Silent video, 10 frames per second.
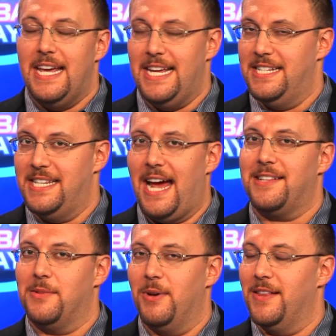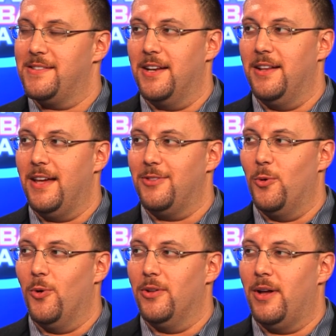He's not somebody that's going to light the
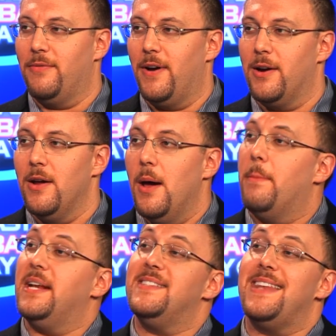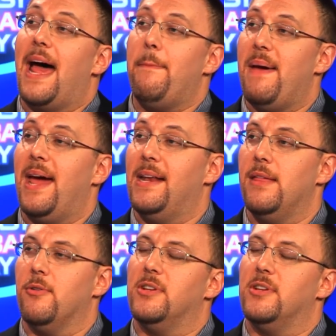world on fire, but he's not bad either.